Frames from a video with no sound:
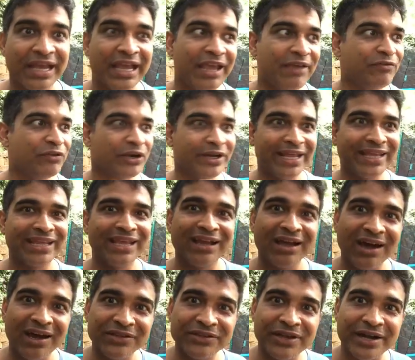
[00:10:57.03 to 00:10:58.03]
if you're taking
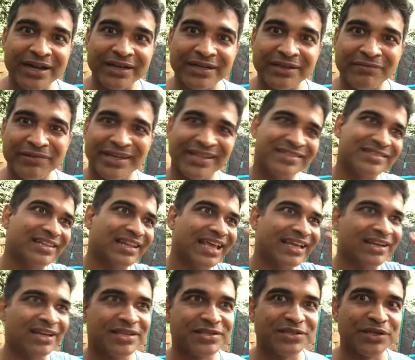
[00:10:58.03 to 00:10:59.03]
other activities
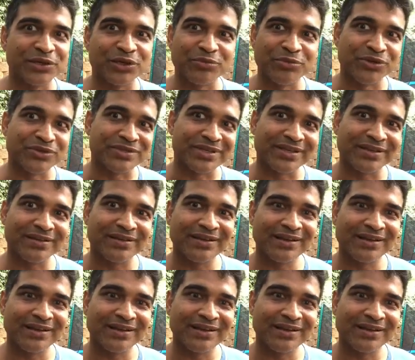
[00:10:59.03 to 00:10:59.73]
like listening to music